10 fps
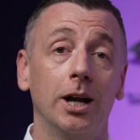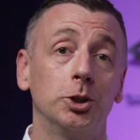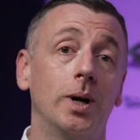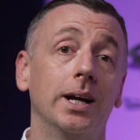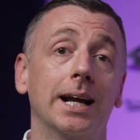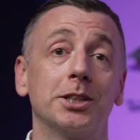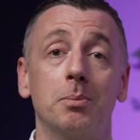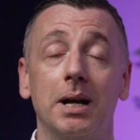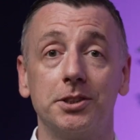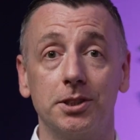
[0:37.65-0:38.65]
and try and get
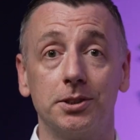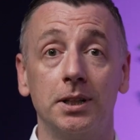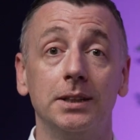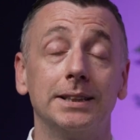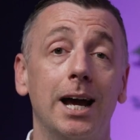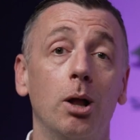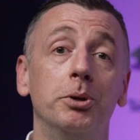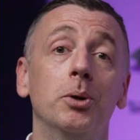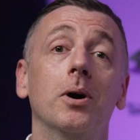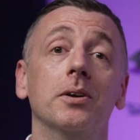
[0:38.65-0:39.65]
some answers to
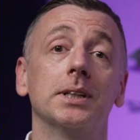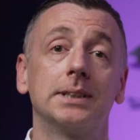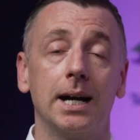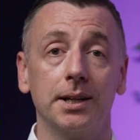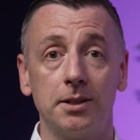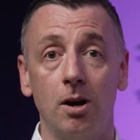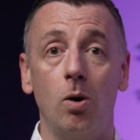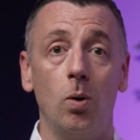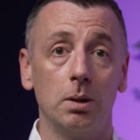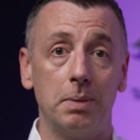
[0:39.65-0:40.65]
help you understand
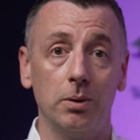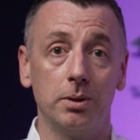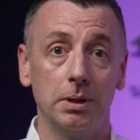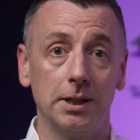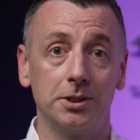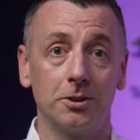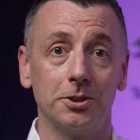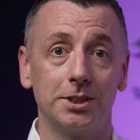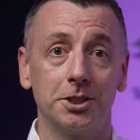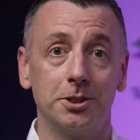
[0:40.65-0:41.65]
all about the
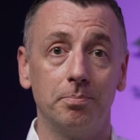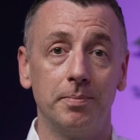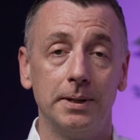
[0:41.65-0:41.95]
political system.